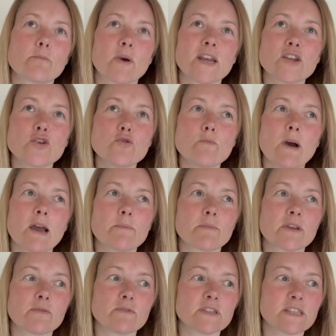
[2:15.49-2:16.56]
when you might
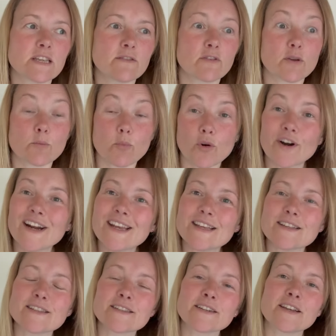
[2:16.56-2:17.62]
be receiving
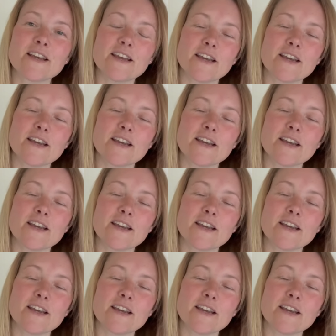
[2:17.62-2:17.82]
praise and